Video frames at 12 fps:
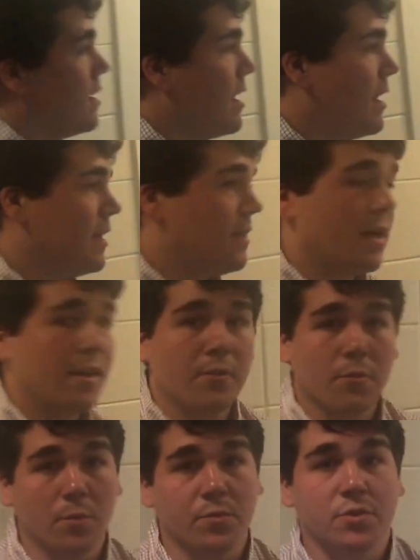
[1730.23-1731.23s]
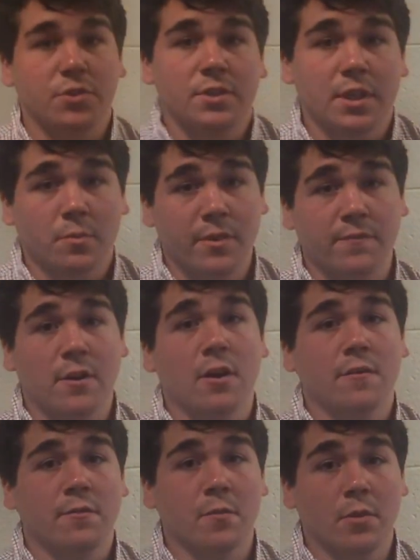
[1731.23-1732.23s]
none of the rooms are too terribly
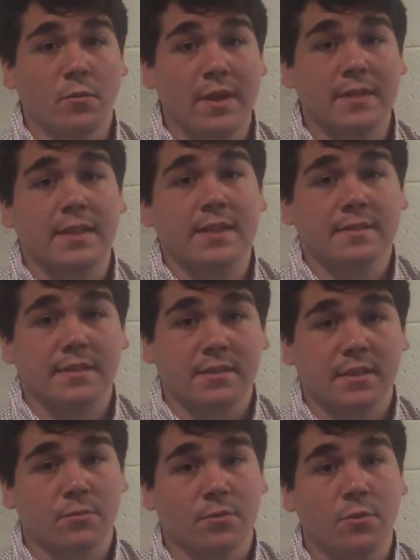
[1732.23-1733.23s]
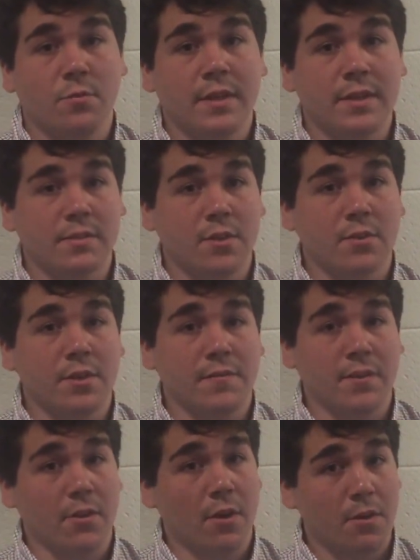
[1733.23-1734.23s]
far from a resident assistant room, and so if
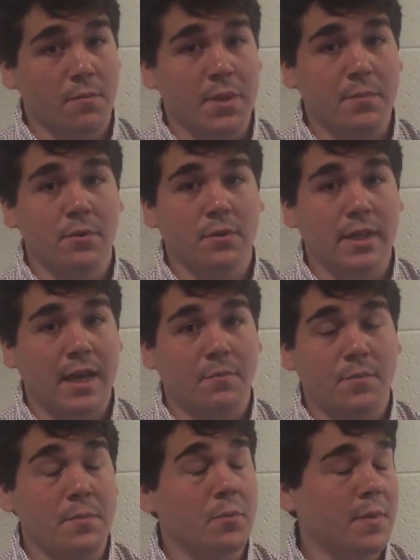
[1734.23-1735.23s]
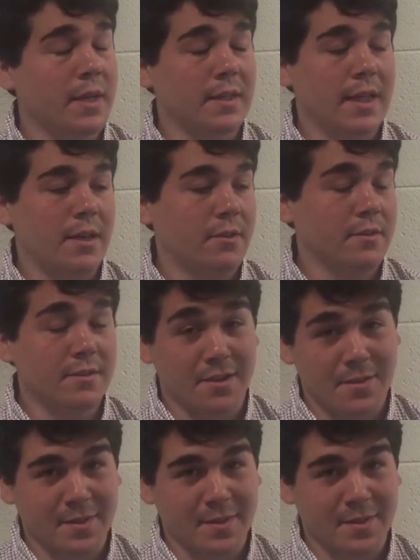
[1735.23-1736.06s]
there are people being loud,